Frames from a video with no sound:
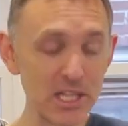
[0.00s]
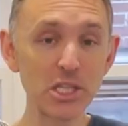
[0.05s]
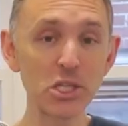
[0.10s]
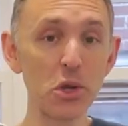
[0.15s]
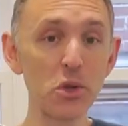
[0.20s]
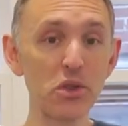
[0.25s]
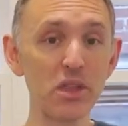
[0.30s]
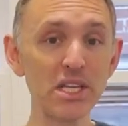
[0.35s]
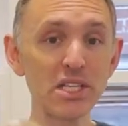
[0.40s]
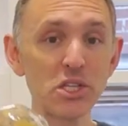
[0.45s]

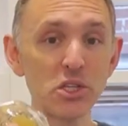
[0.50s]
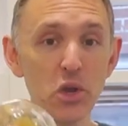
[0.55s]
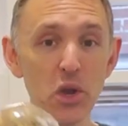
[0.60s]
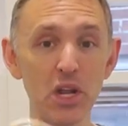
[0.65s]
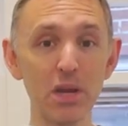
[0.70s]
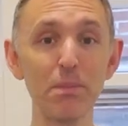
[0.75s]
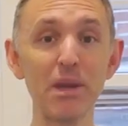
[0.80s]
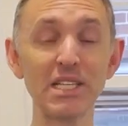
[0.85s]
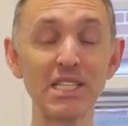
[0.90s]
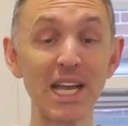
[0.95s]
so this
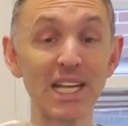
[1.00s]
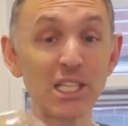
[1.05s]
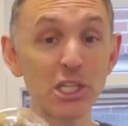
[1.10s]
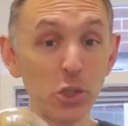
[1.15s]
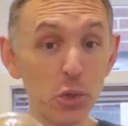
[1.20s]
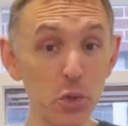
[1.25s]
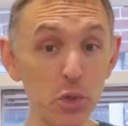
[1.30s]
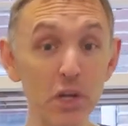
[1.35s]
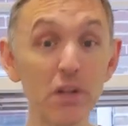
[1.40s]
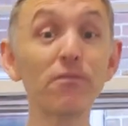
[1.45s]
turnip is
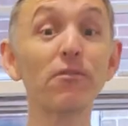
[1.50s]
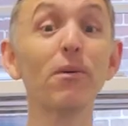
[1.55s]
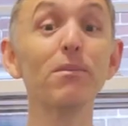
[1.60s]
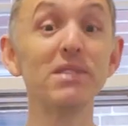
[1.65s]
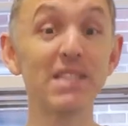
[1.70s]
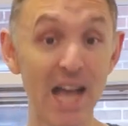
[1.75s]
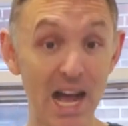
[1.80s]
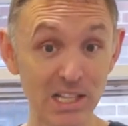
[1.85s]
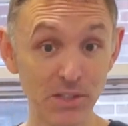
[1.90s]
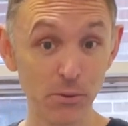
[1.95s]
excluded from
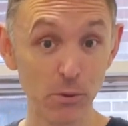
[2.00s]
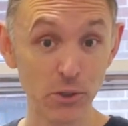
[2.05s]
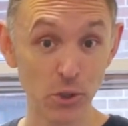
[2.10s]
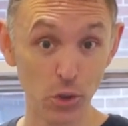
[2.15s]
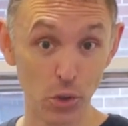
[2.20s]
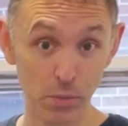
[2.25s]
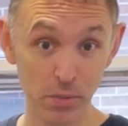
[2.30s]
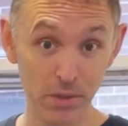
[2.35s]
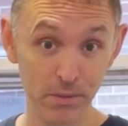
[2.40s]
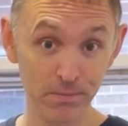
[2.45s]
Townsville
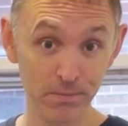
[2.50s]
Soup.